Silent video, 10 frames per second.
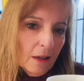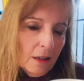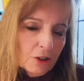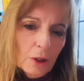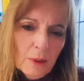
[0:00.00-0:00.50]

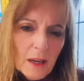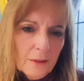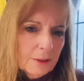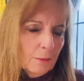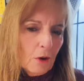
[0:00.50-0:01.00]
Shall we
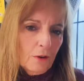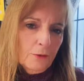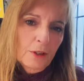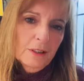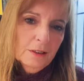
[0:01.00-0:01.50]
have some
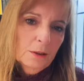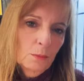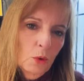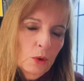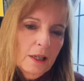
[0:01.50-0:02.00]
coffee this
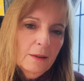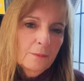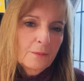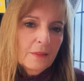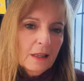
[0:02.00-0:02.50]
morning?
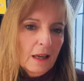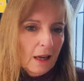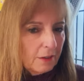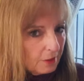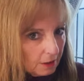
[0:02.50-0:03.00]

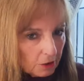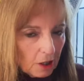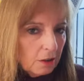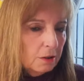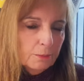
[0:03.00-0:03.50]
And then
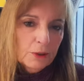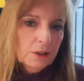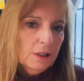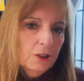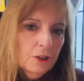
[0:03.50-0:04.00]
go and
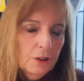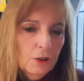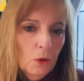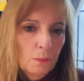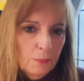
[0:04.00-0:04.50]
position
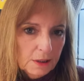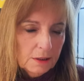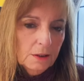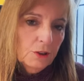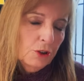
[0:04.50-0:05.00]
your
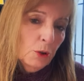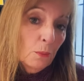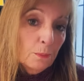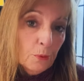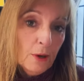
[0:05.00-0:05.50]
business, your
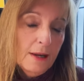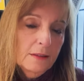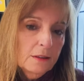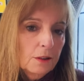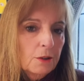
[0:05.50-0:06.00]

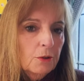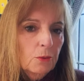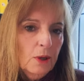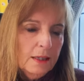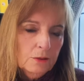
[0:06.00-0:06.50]
brand, the
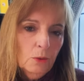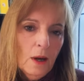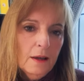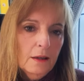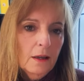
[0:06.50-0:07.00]
correct
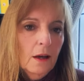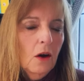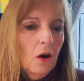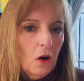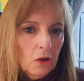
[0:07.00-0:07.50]
way
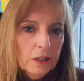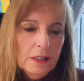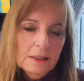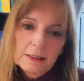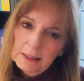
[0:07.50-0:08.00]
on
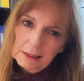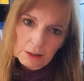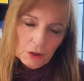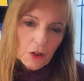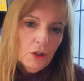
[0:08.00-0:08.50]
LinkedIn,
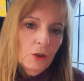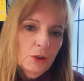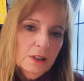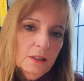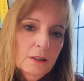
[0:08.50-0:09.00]
and
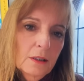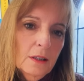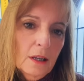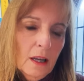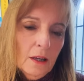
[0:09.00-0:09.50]
use it
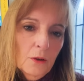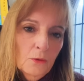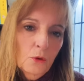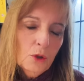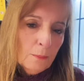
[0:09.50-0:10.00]

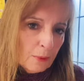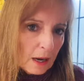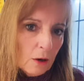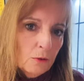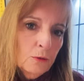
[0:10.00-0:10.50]
for the
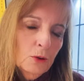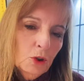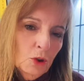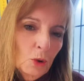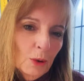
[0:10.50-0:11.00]
powerful
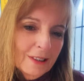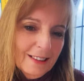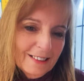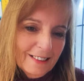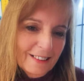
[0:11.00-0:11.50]
tool
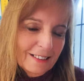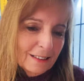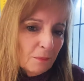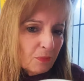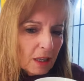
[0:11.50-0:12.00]
it
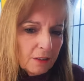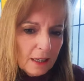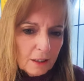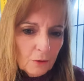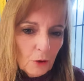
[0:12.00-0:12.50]
is.
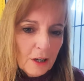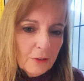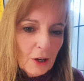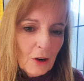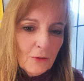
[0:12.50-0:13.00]
Thank you for
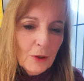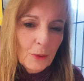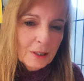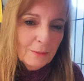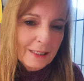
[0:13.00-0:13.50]
having coffee
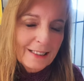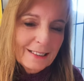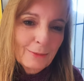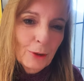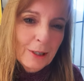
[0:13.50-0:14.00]
with me
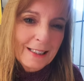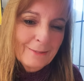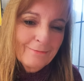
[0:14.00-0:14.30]
this morning.